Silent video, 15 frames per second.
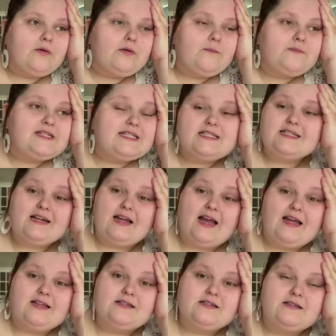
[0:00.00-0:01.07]
this isn't going to
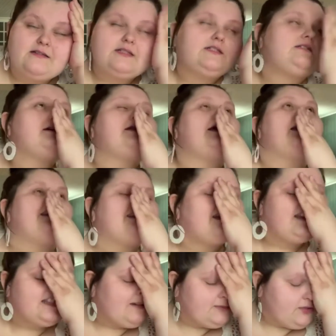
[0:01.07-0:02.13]
end. This isn't going to end
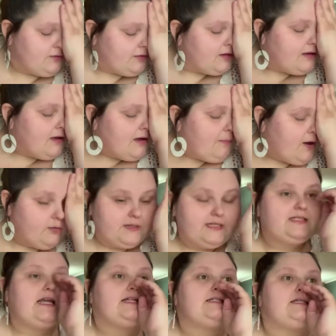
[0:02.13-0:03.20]
anytime soon by opening
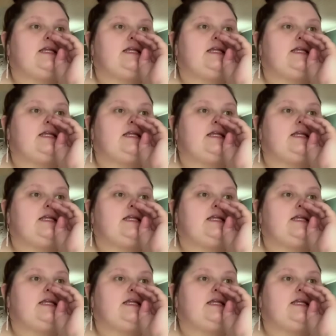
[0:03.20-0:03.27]
states.